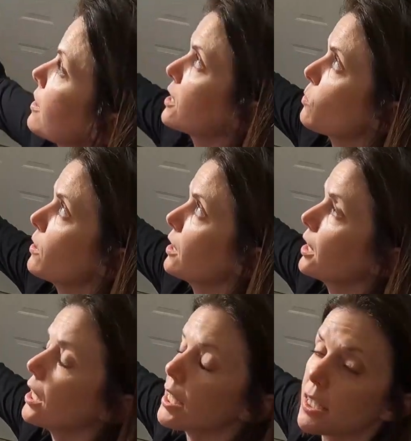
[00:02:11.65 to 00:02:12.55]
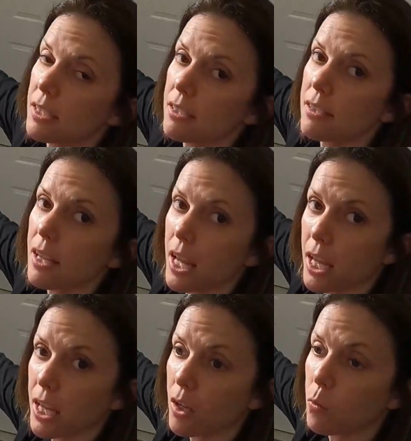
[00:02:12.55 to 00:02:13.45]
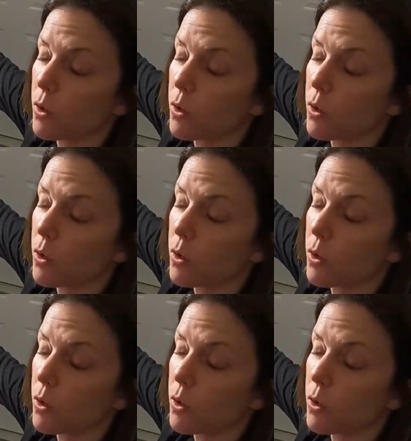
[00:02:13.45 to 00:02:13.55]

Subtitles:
This one is a